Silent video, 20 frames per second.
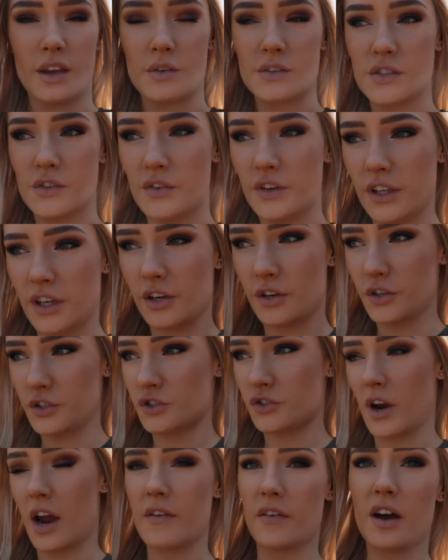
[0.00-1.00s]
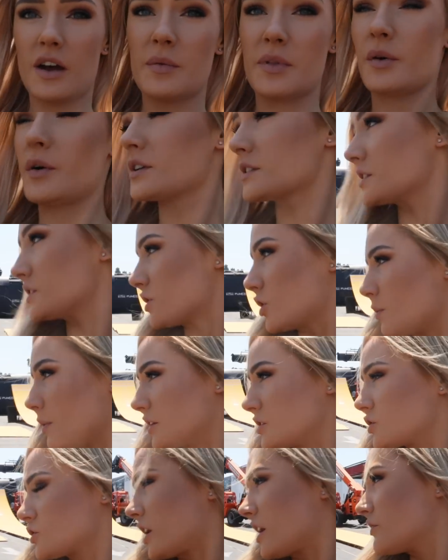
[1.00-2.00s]
It was a really good drive up. There wasn't too
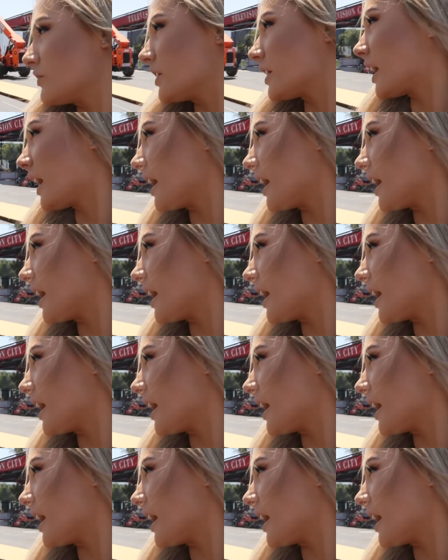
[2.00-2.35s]
much traffic,